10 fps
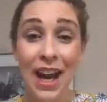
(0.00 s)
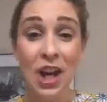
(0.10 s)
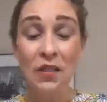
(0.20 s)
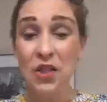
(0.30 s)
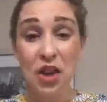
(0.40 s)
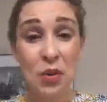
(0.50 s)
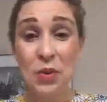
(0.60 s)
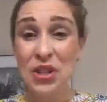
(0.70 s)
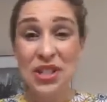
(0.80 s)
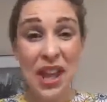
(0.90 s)
And you've just got to
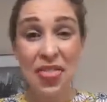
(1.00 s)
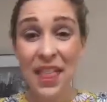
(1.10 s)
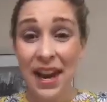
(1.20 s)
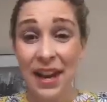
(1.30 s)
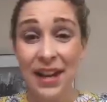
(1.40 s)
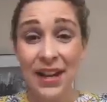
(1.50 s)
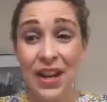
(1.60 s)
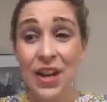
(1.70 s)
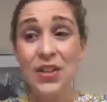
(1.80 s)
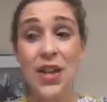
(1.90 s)
understand that.
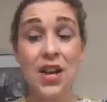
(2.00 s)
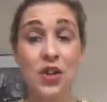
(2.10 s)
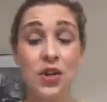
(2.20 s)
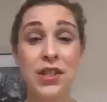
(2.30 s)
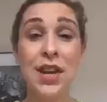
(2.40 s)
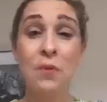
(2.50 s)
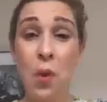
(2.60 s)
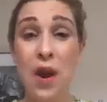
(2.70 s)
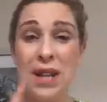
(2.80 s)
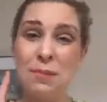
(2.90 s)
So that's your tip
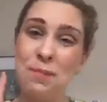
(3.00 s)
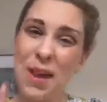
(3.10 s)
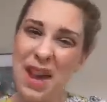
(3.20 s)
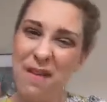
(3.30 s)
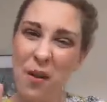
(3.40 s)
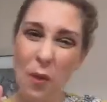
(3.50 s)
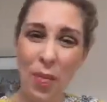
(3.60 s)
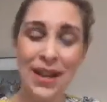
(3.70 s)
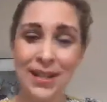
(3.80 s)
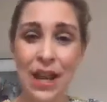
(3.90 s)
1, is beef up
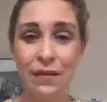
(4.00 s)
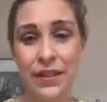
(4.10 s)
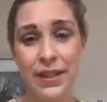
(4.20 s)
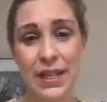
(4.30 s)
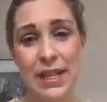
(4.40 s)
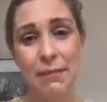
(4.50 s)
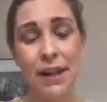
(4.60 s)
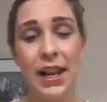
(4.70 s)
that self-esteem.